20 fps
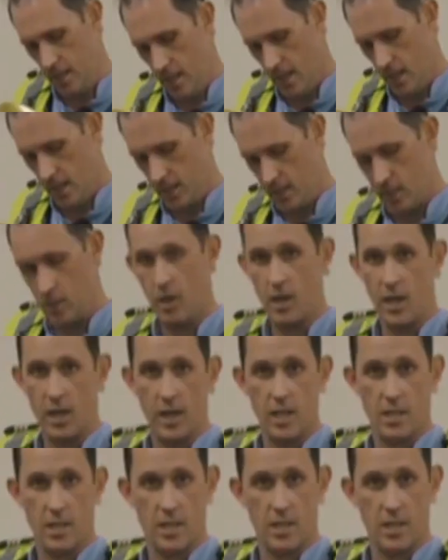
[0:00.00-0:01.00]
It's not in
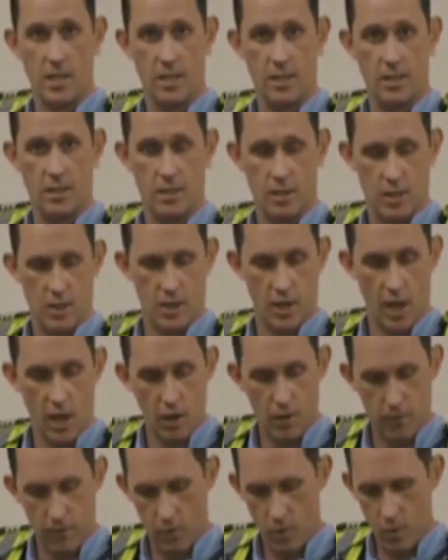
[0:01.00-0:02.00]
its yellow
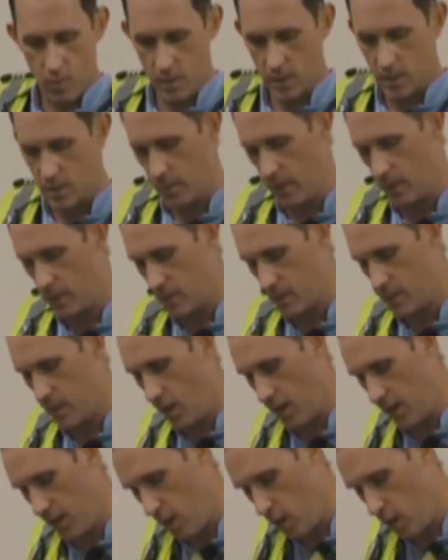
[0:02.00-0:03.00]
form, it's been slightly